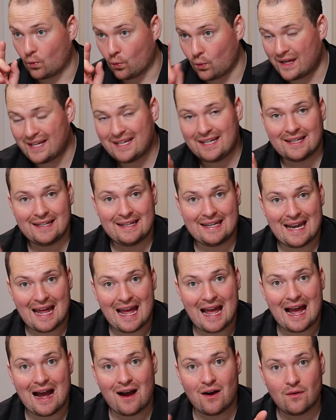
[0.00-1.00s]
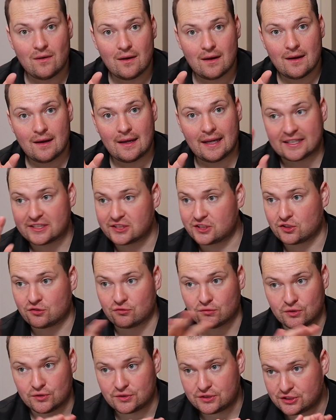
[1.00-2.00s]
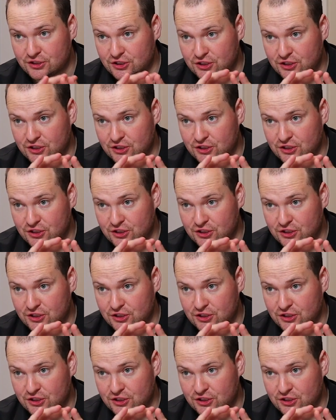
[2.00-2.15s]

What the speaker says: We can now extrude